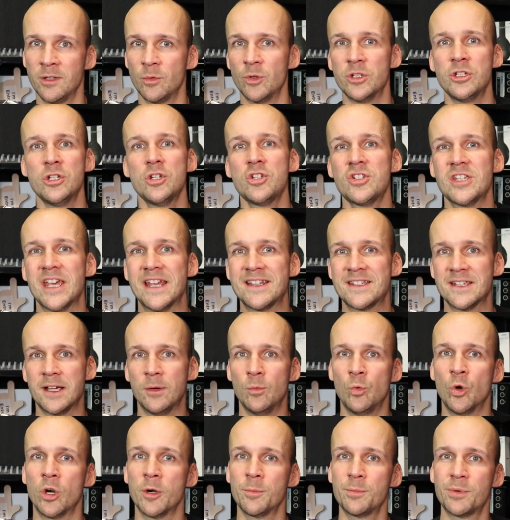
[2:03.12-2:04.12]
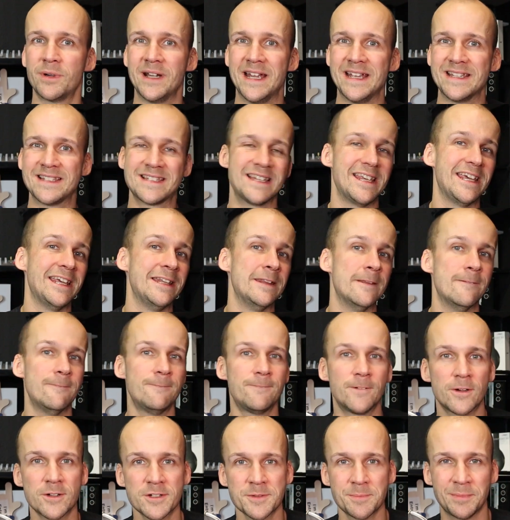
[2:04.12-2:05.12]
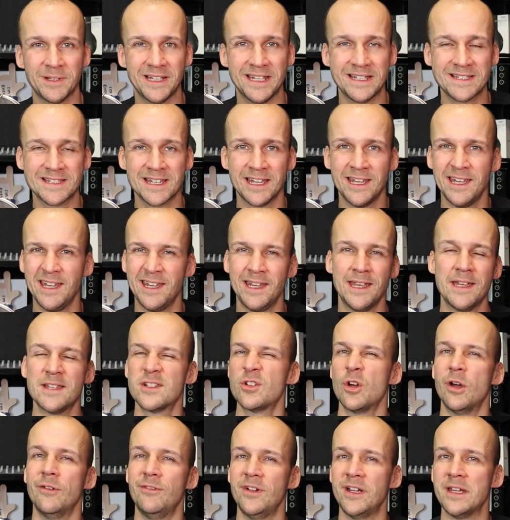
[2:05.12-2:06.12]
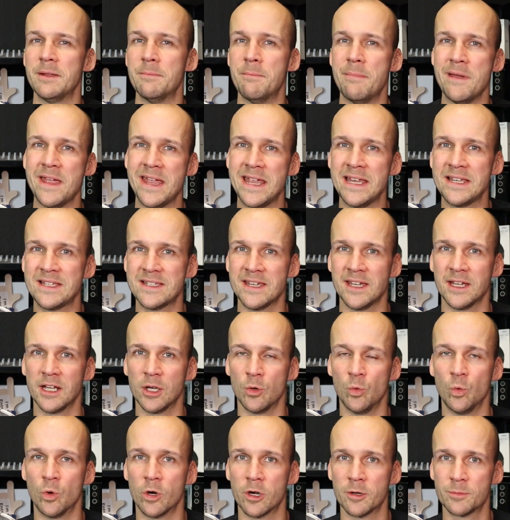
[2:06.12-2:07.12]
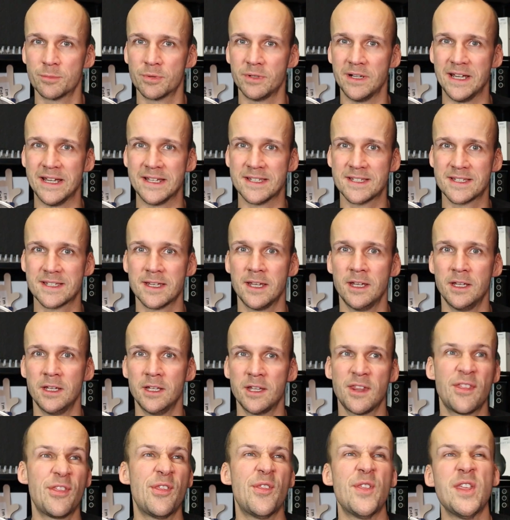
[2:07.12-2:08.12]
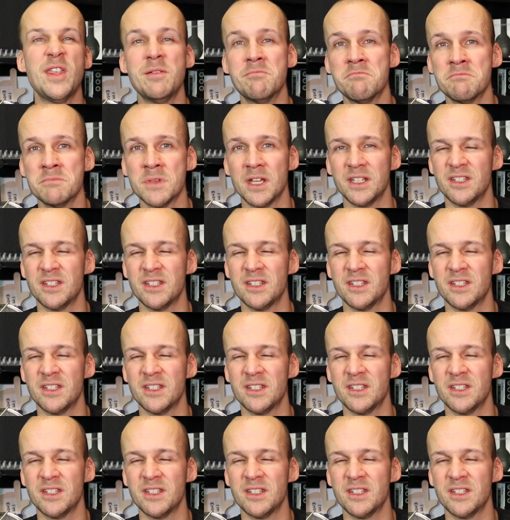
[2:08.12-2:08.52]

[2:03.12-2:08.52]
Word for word: When you set up WordPress in the first place, it's got a very basic WordPress theme.